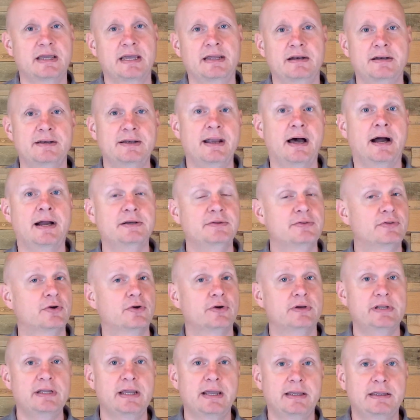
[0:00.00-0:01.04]
And at
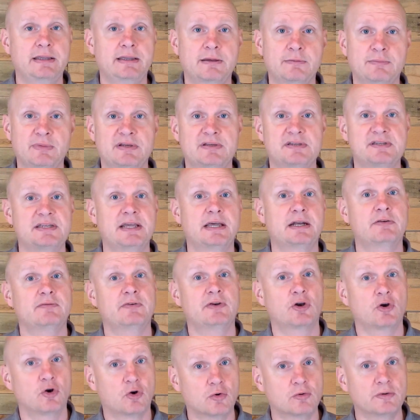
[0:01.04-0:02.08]
9:30 a.m., instead of
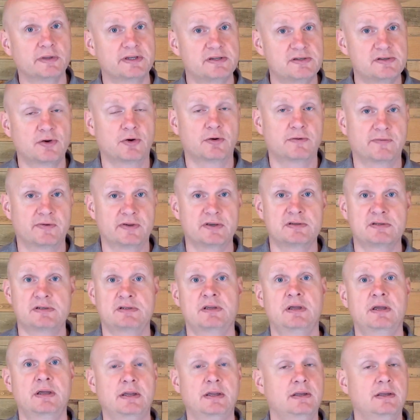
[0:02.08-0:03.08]
an early service,